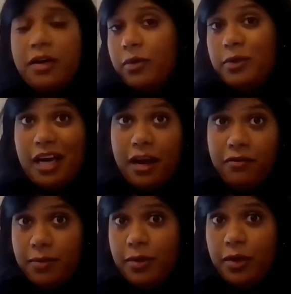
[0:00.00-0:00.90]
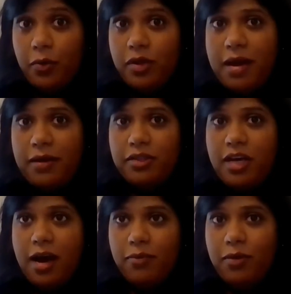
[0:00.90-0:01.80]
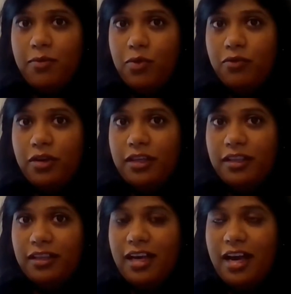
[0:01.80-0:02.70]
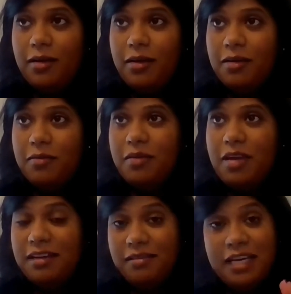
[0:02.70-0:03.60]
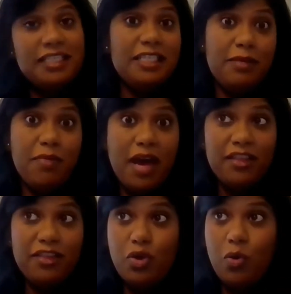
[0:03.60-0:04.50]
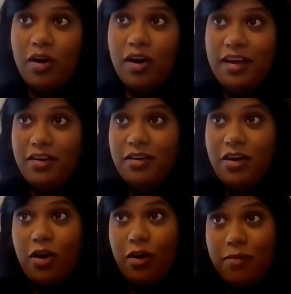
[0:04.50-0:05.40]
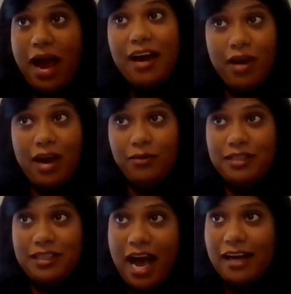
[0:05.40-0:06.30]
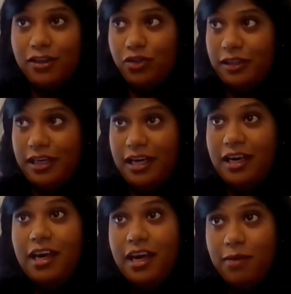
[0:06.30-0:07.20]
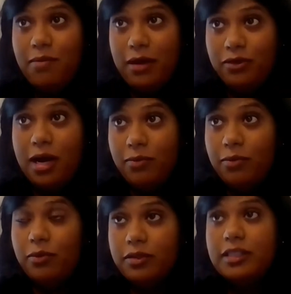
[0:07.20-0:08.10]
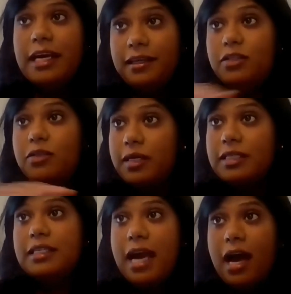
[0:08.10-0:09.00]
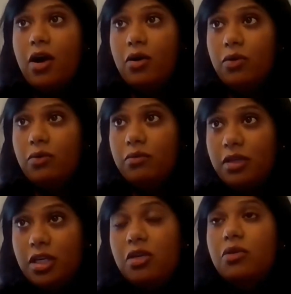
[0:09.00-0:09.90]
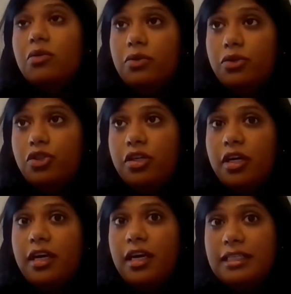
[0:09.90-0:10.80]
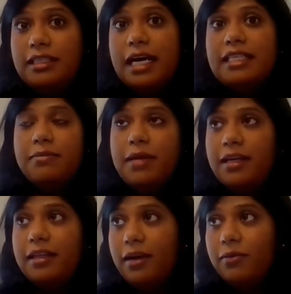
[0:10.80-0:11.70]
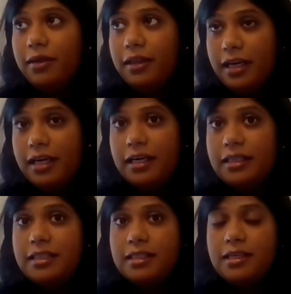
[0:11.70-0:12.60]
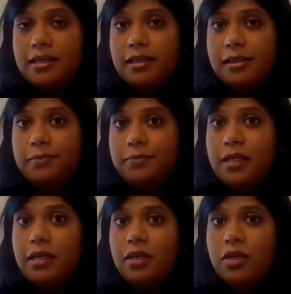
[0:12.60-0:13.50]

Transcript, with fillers: for anyone who's unfamiliar with mountaintop removal uh, and can see Beth Torin, her background is actually a mountaintop removal site. So, you can see how huge and decimated that really is. Um,